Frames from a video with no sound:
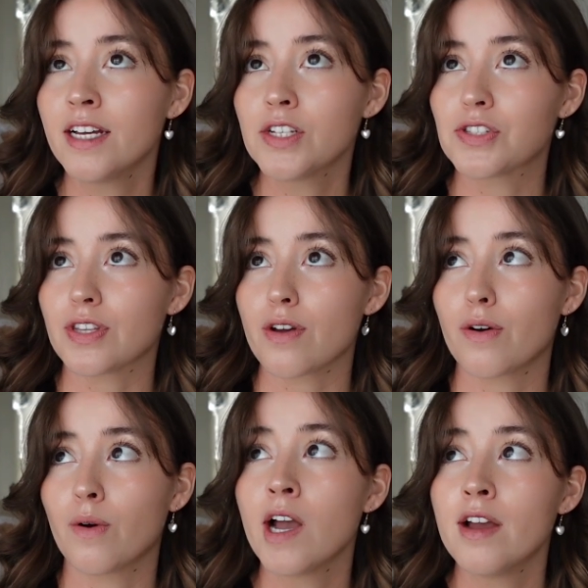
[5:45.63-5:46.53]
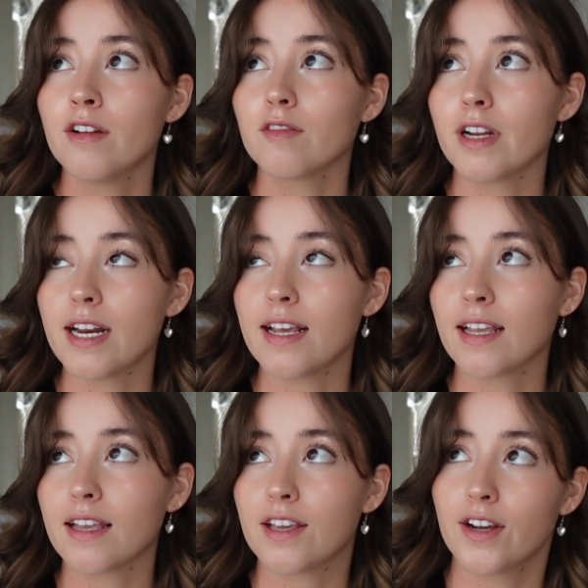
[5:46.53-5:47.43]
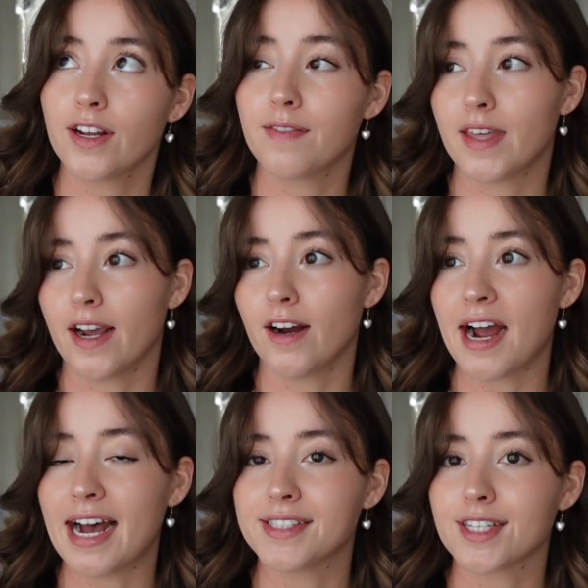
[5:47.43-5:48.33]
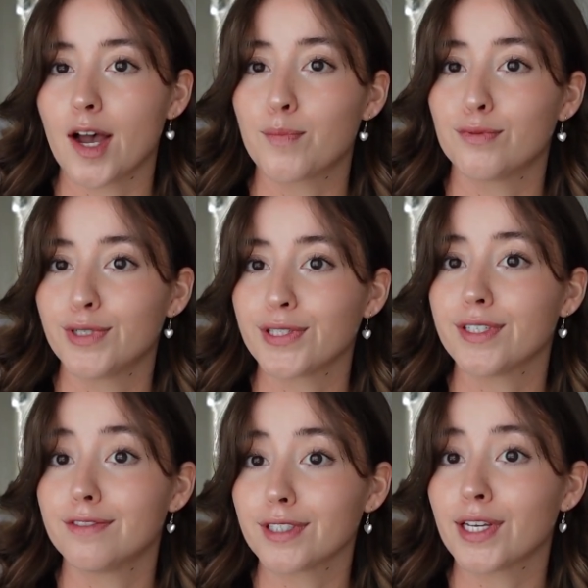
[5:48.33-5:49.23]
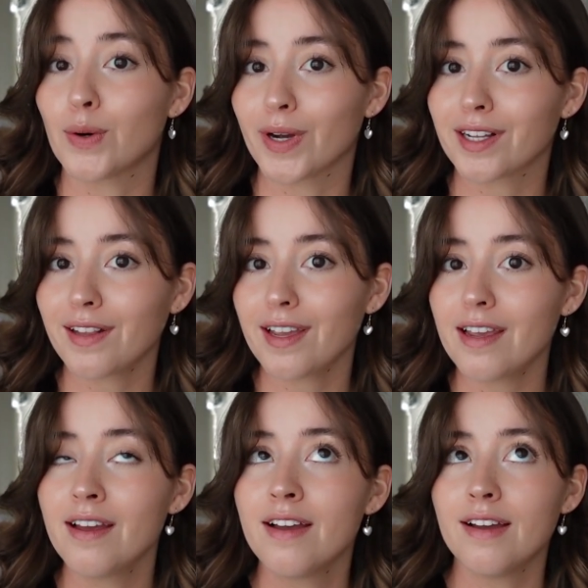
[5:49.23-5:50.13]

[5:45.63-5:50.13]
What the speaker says: So reading here and there adds up really, really quickly.